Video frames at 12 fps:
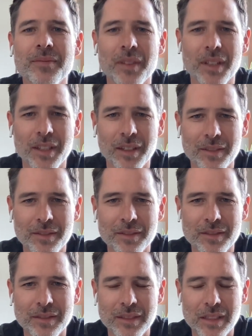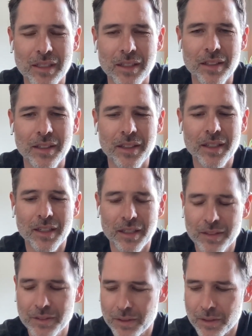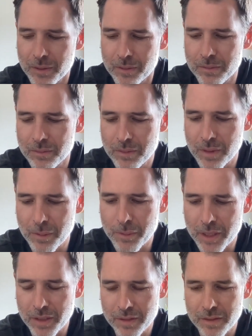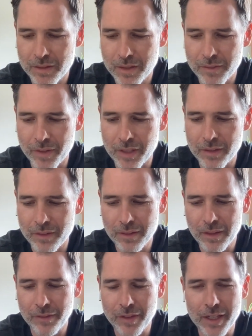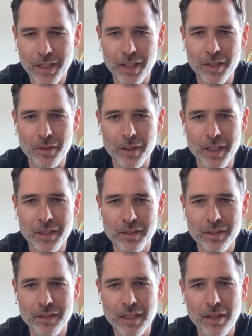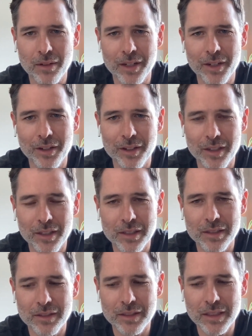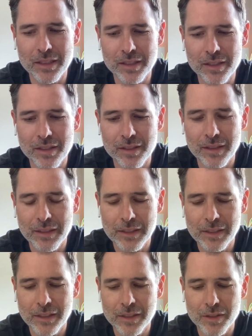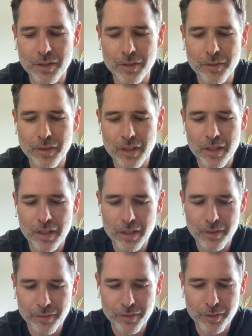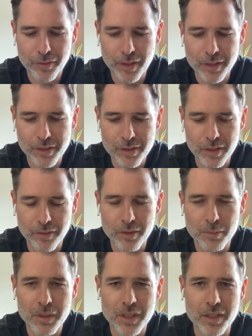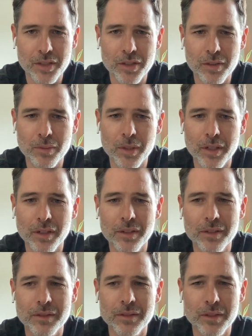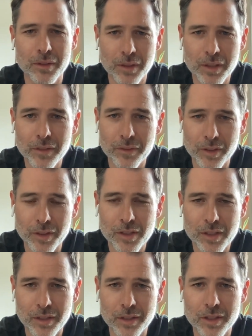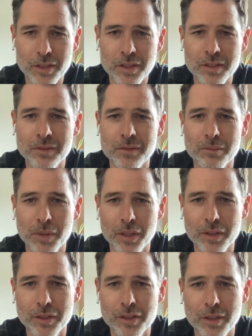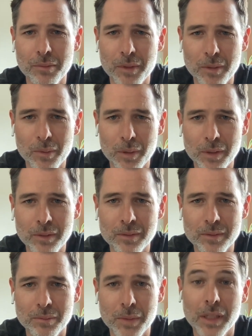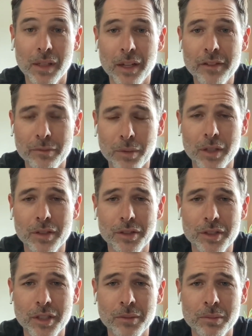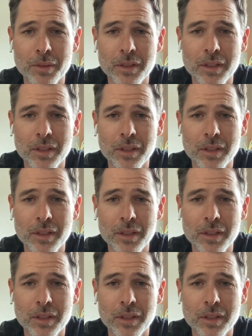Yeah. Yeah. So let me see if I got it right. How I heard it is, so if you find yourself in a position where you're looking for a serious partnership that will be a life partnership,